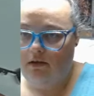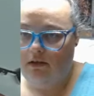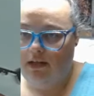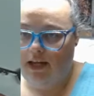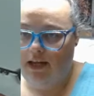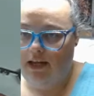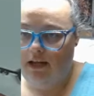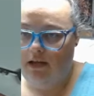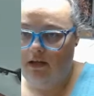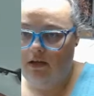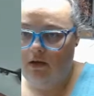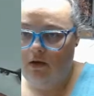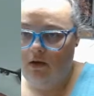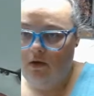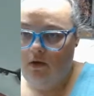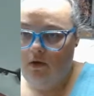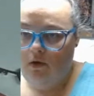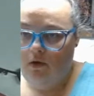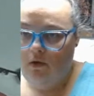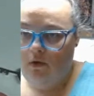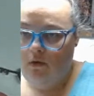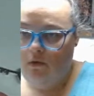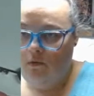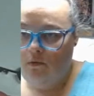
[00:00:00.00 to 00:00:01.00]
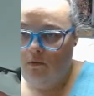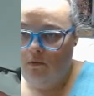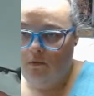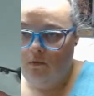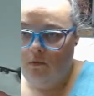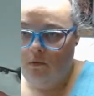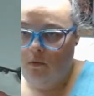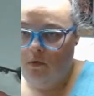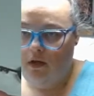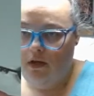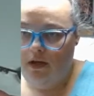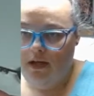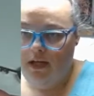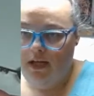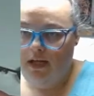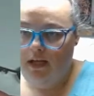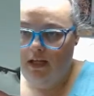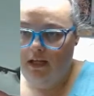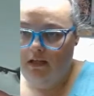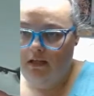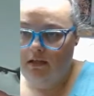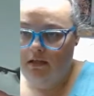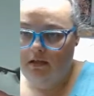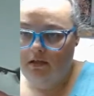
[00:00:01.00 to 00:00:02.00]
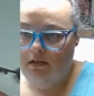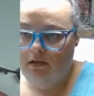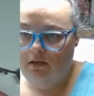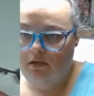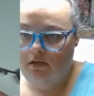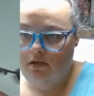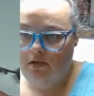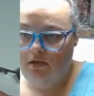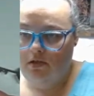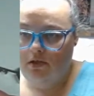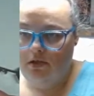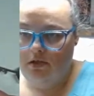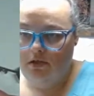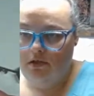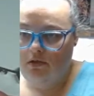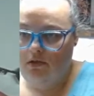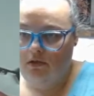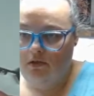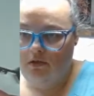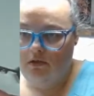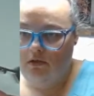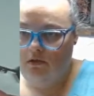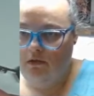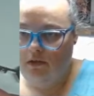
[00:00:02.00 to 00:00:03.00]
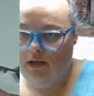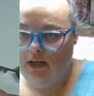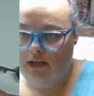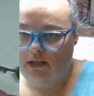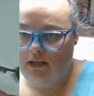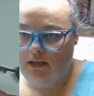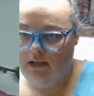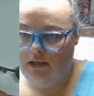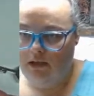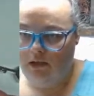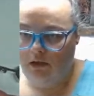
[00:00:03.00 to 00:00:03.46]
Like 1, 2, and then